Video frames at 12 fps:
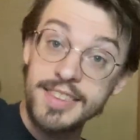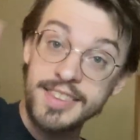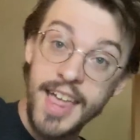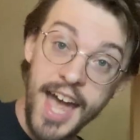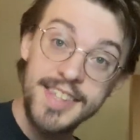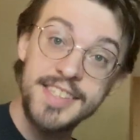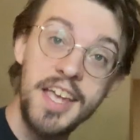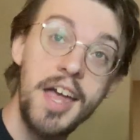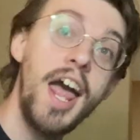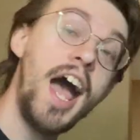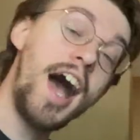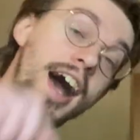that's it.
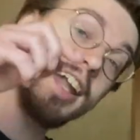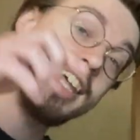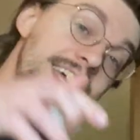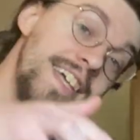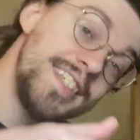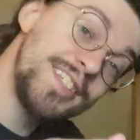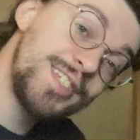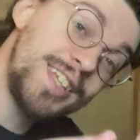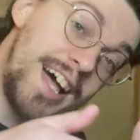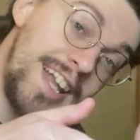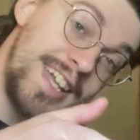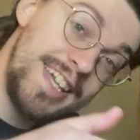On his
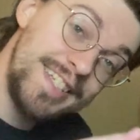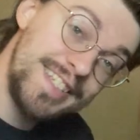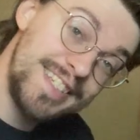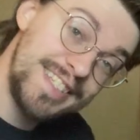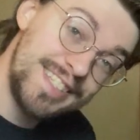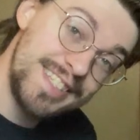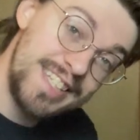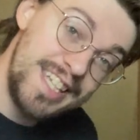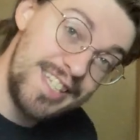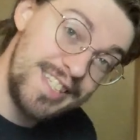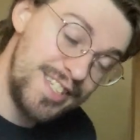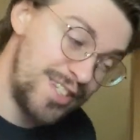
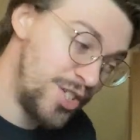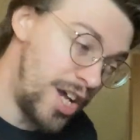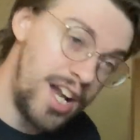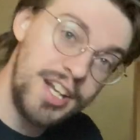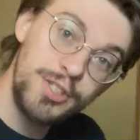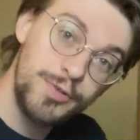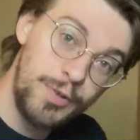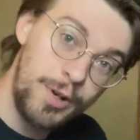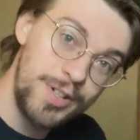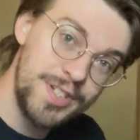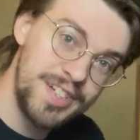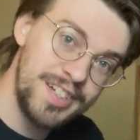Johnny's
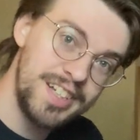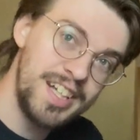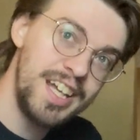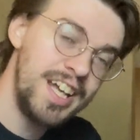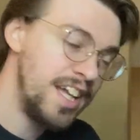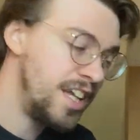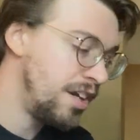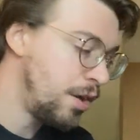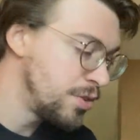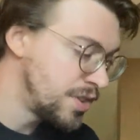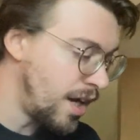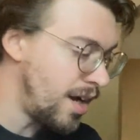version, he
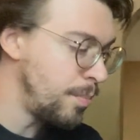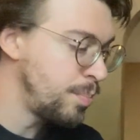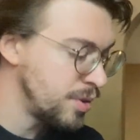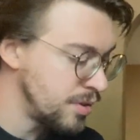goes up,